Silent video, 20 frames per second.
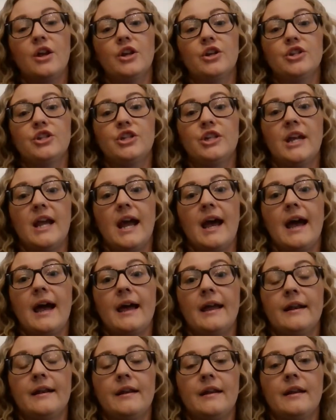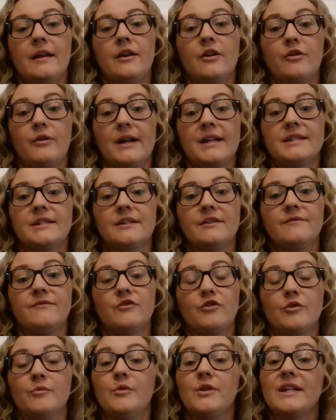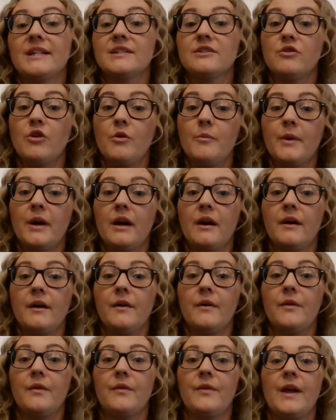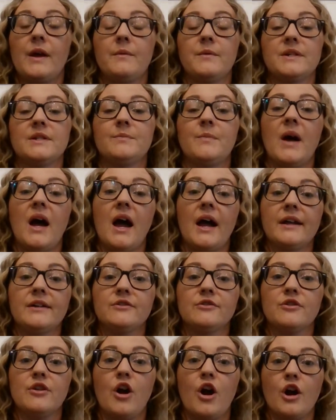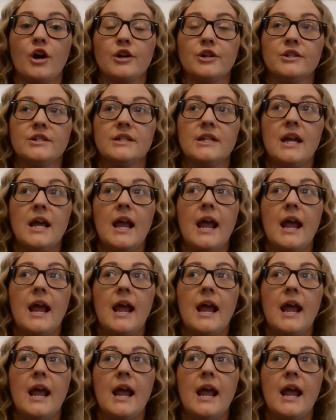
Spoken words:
she had an aggressive neuroblastoma that was behind her heart.